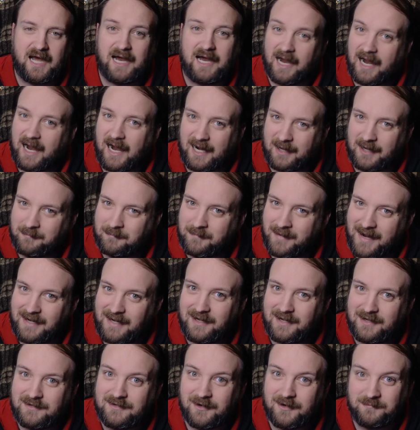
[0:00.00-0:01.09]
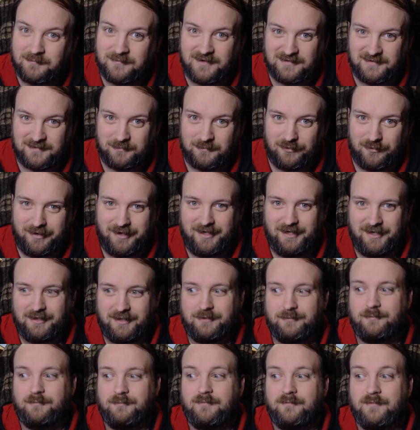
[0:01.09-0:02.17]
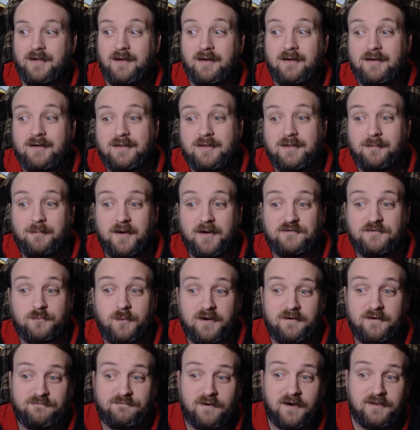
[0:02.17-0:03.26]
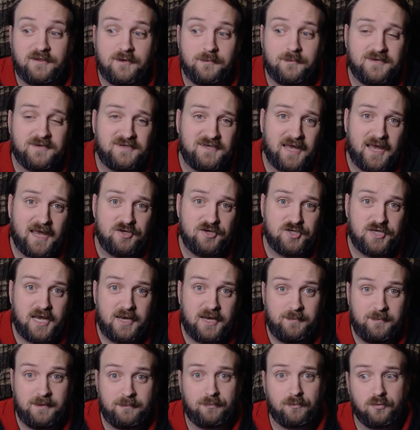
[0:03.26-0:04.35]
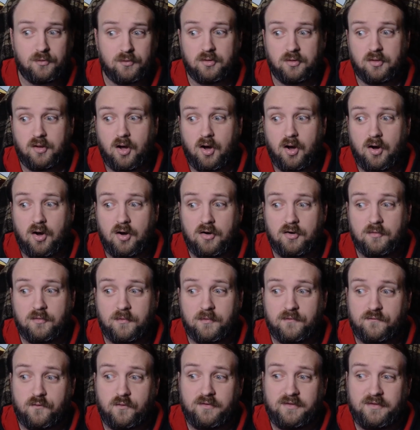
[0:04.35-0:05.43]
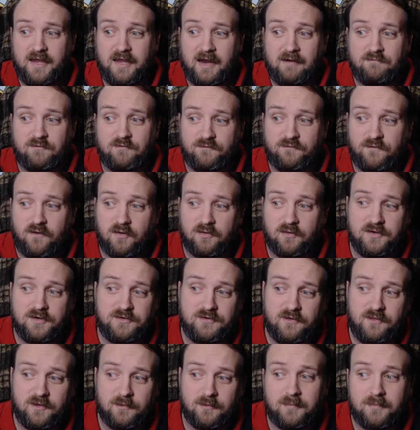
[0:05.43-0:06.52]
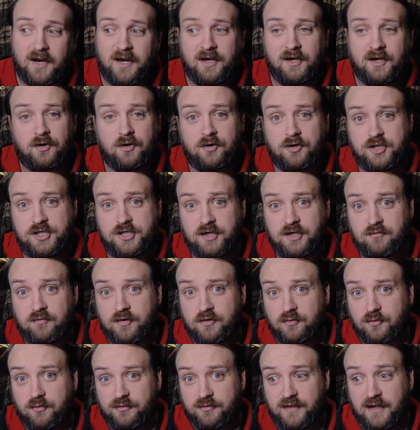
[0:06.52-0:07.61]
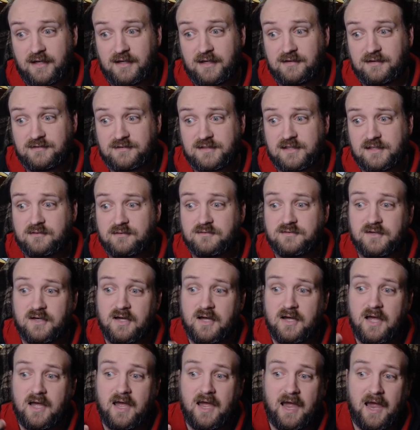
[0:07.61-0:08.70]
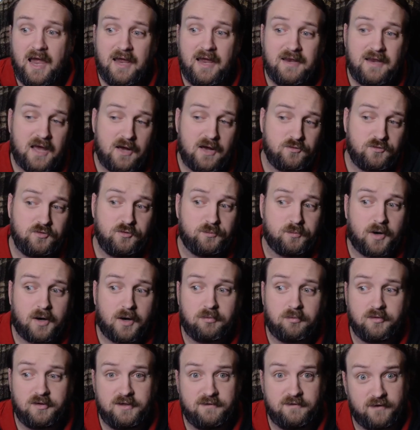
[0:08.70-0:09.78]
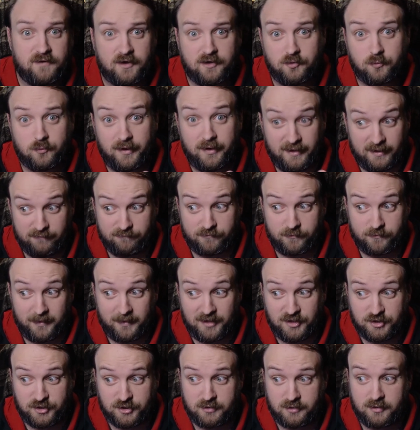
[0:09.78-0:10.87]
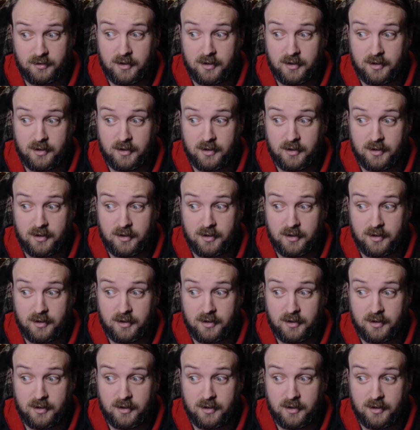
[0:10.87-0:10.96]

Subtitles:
I may end up disappointing you. The best way to fight them is to educate people long before they ever fall into them by encouraging critical thinking skills and how to properly evaluate information.